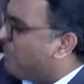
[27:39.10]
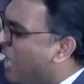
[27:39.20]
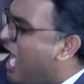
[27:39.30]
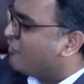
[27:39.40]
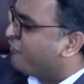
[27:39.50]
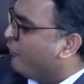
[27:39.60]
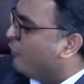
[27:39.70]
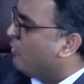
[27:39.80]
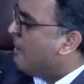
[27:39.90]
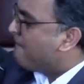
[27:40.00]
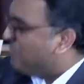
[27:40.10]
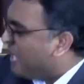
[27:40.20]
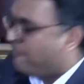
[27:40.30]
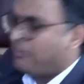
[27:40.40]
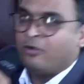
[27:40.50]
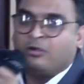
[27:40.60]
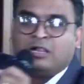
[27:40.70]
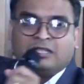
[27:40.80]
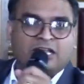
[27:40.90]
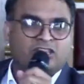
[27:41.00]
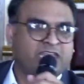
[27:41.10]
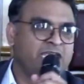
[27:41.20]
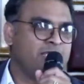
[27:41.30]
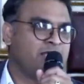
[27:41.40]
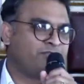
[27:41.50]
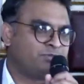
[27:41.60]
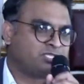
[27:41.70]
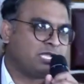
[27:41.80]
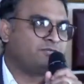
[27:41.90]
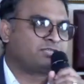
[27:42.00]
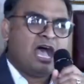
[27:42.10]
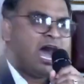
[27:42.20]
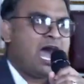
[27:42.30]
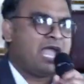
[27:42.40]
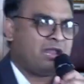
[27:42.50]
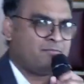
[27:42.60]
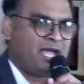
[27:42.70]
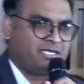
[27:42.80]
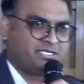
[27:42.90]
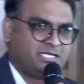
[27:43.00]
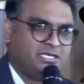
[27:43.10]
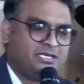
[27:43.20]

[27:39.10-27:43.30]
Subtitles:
prideful people that think of themselves high and mighty.